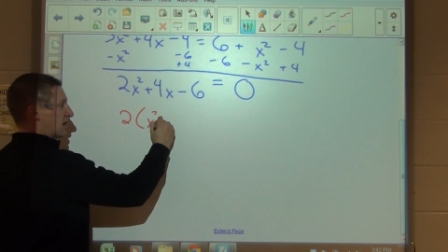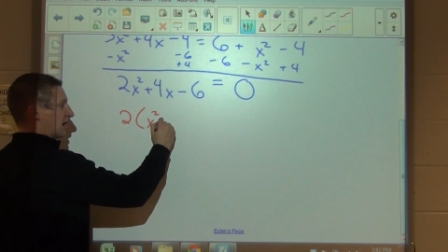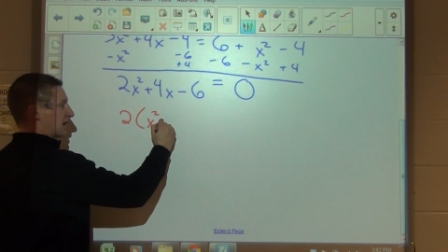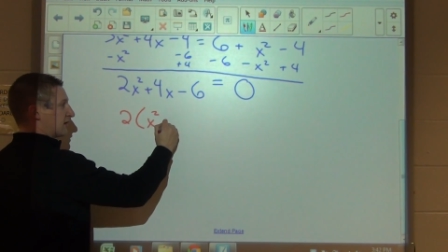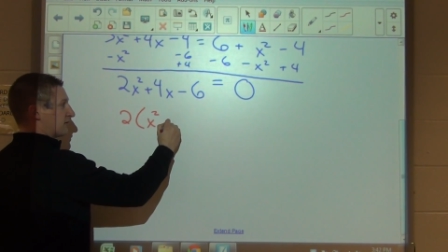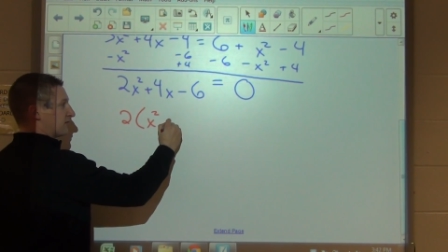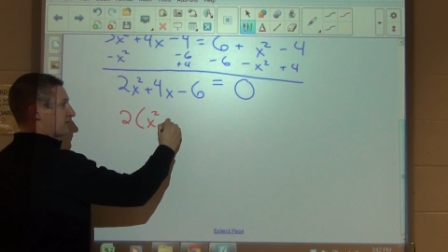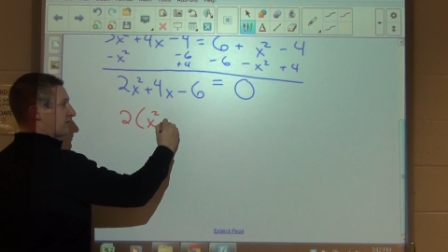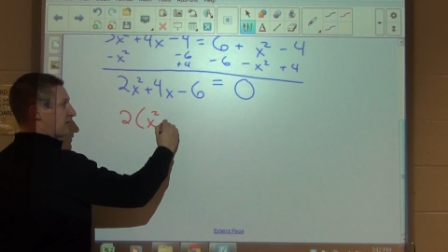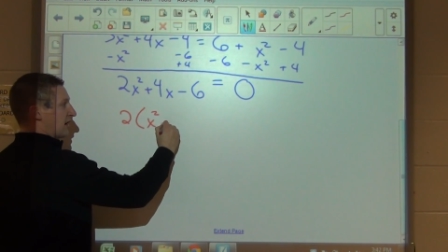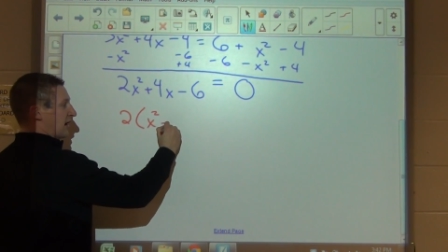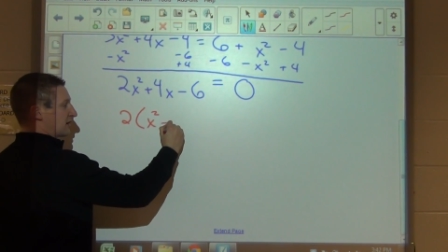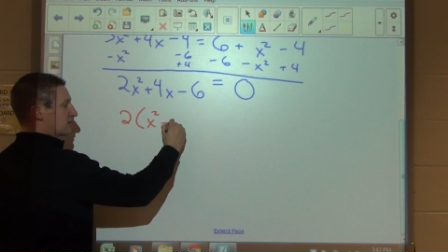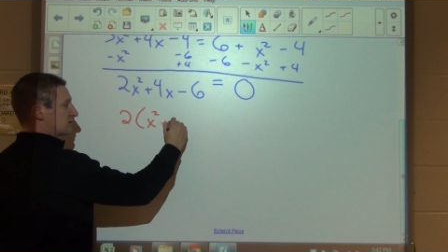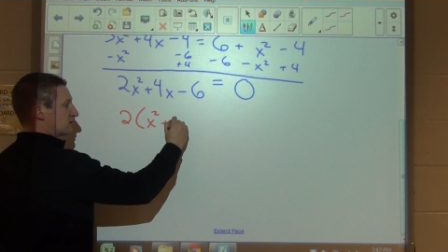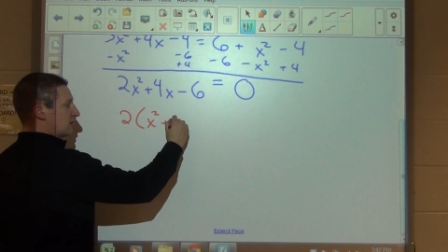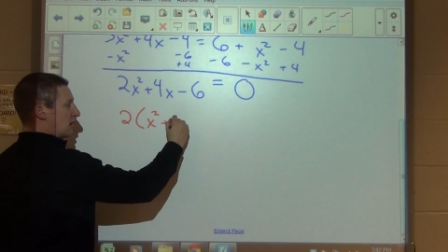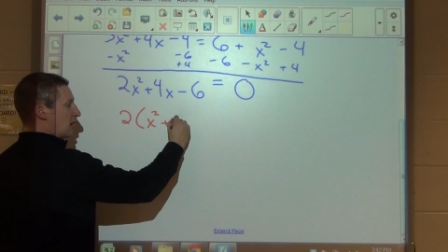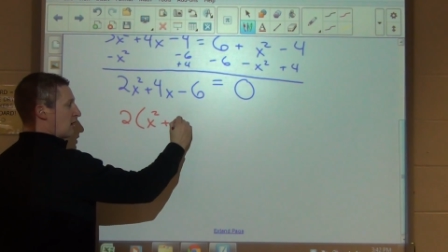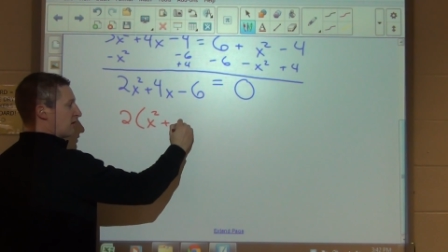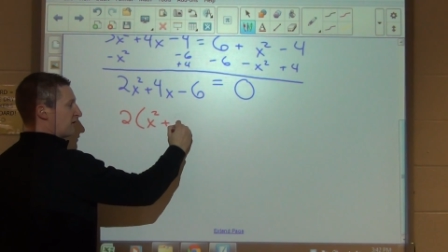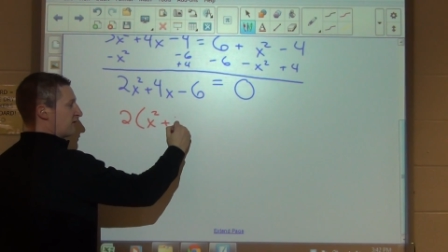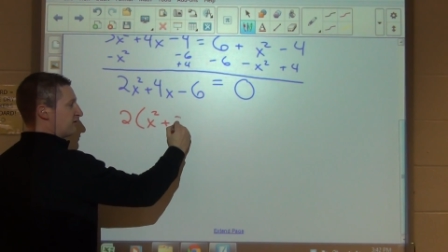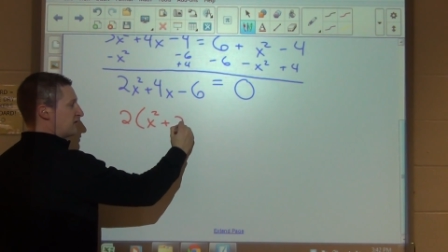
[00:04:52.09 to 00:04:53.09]
I can
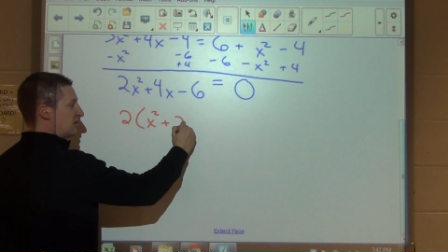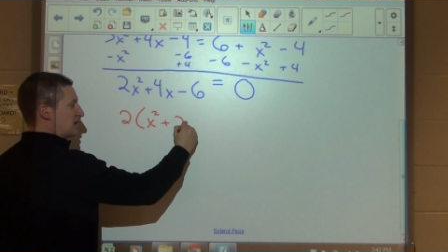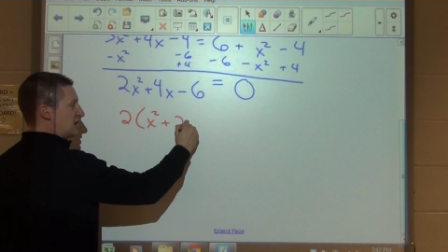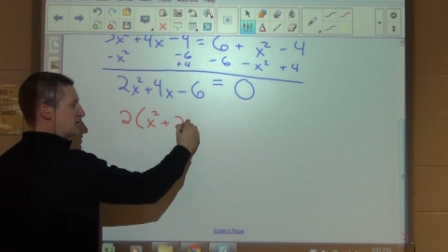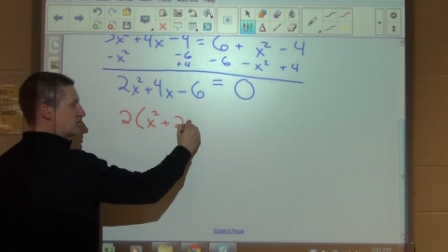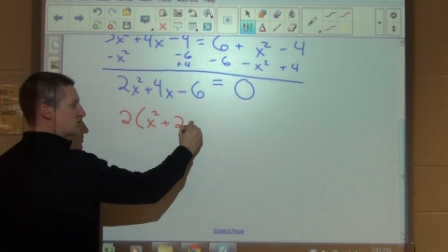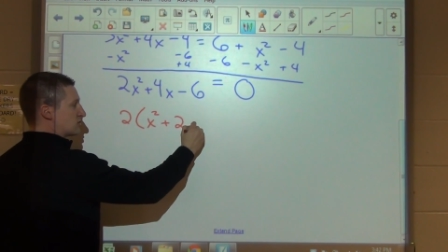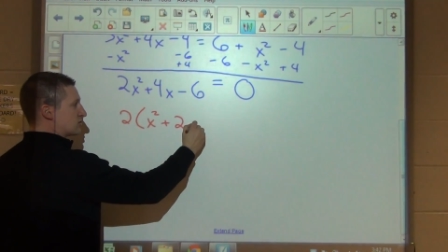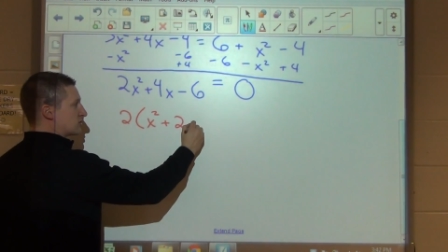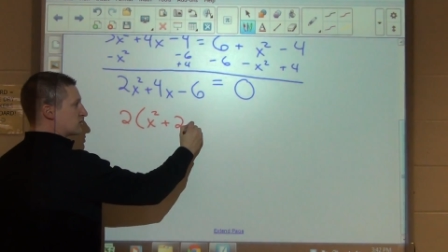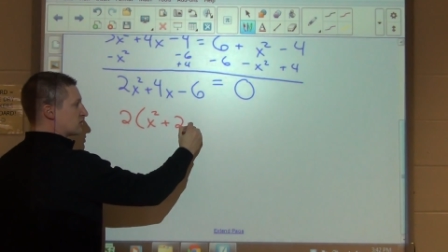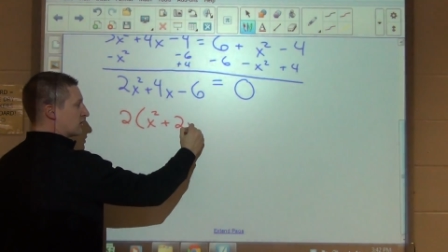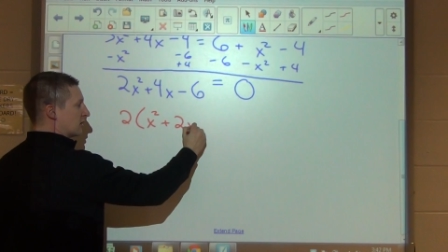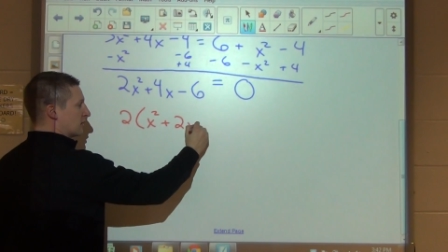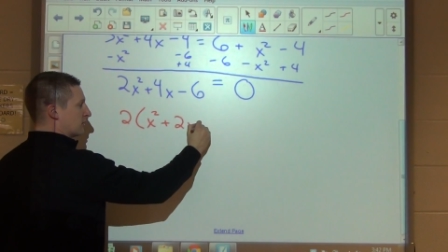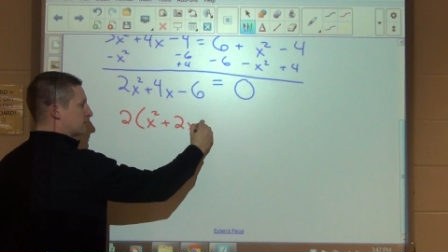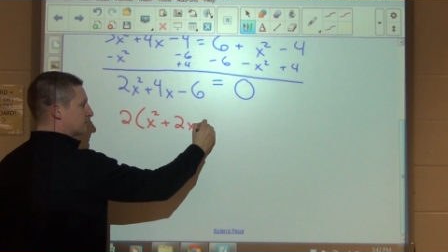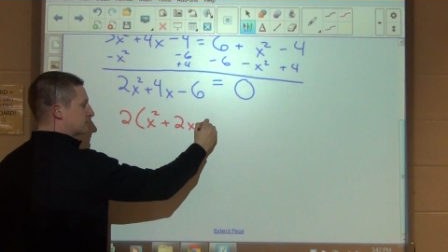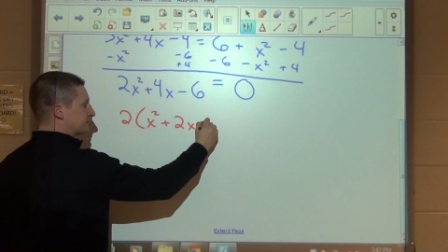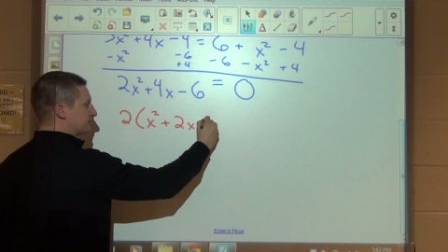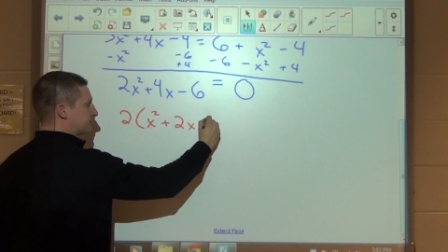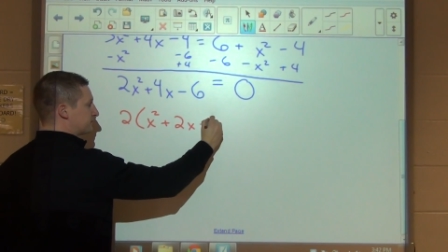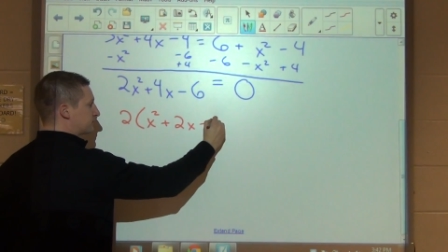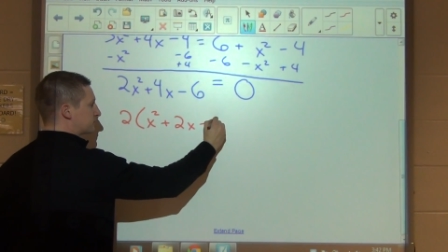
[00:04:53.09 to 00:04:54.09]
factor out of each term.